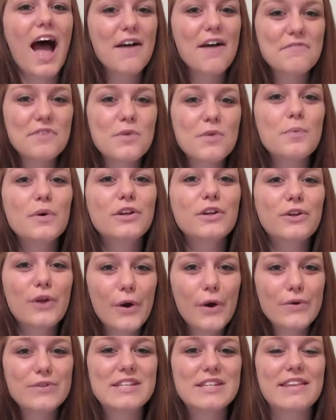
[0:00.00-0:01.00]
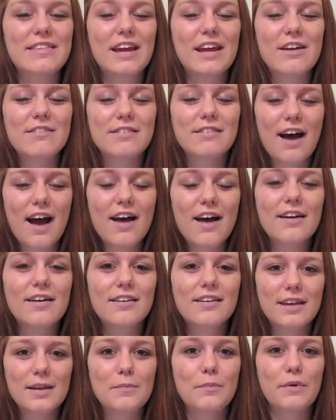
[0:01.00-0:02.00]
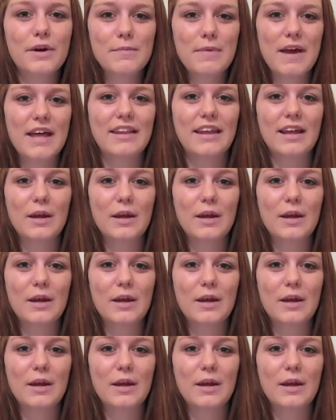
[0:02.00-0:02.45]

everyone knows that they are not a clean boy band.